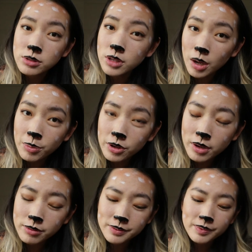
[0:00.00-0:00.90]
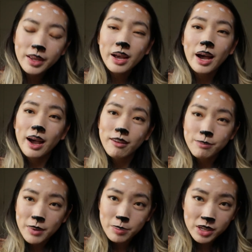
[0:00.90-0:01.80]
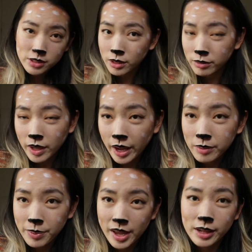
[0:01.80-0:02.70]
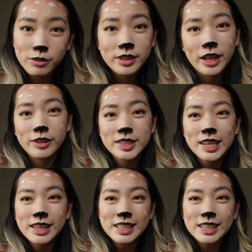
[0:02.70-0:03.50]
to top it off, I have made myself a headband that looks like